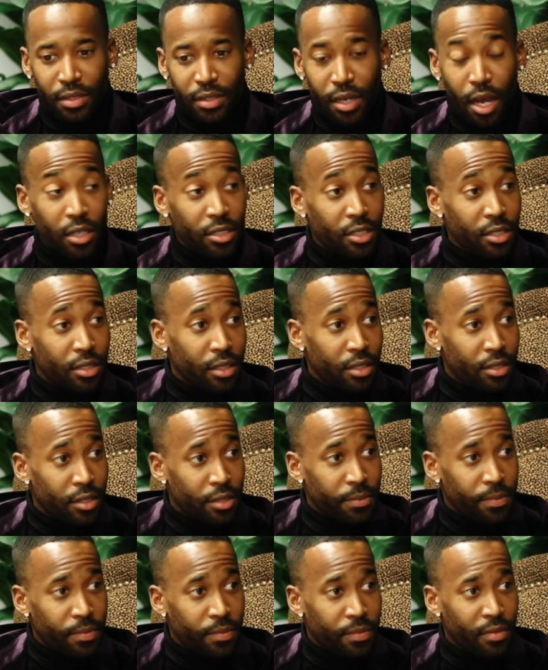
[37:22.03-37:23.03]
consciousness.
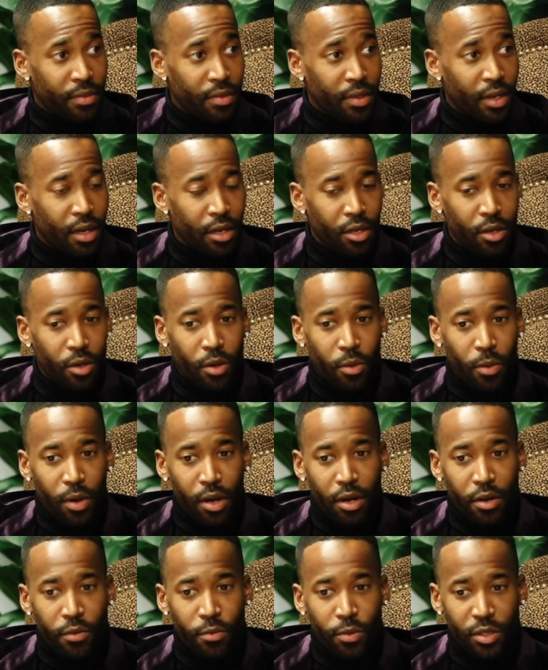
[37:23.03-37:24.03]
You're
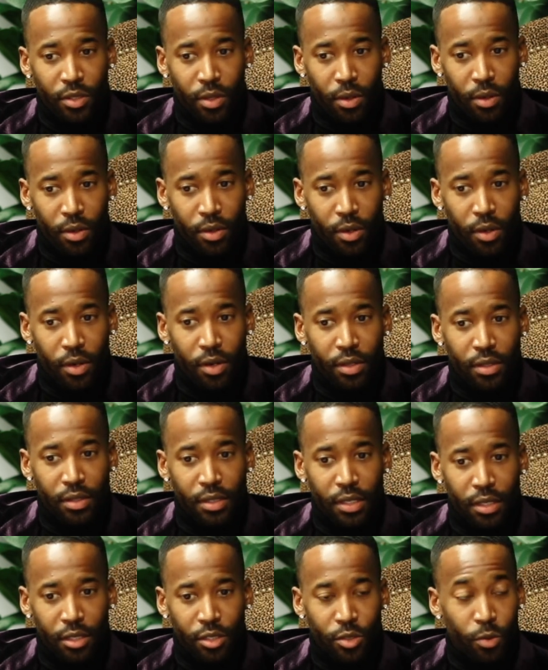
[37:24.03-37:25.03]
aware of what's going on
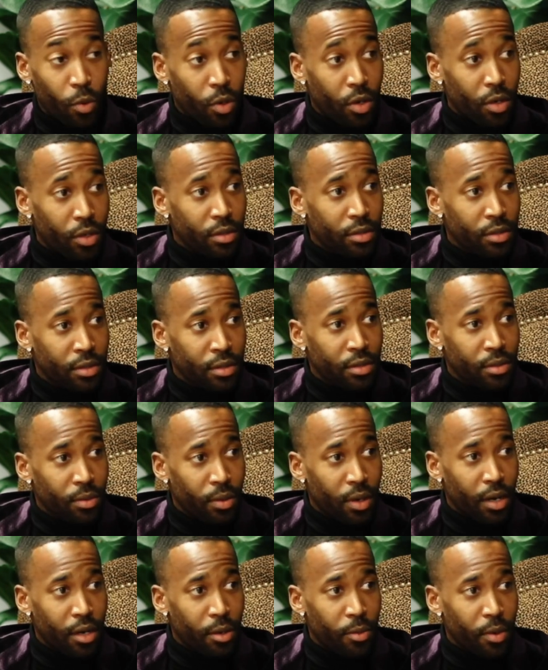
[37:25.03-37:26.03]
in this world,
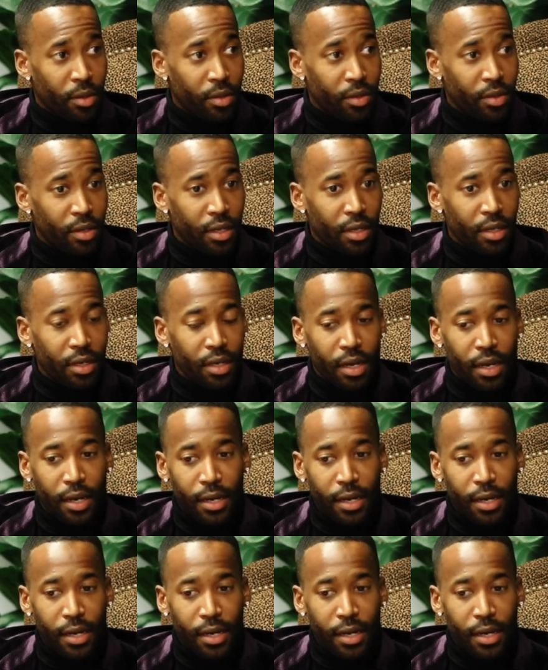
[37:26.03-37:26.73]
right? Rather than